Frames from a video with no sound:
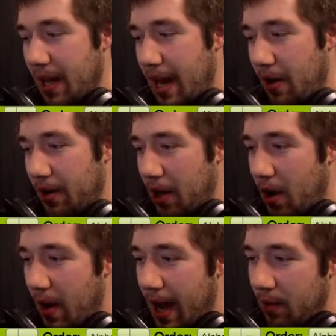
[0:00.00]

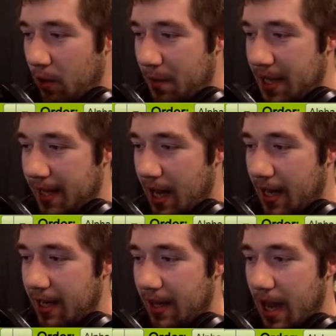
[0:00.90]
Ergo, I will be
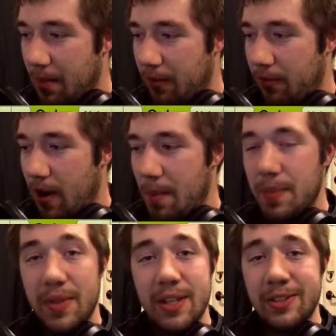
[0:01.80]
cutting them
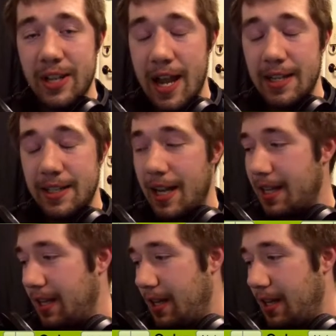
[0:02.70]
from the side deck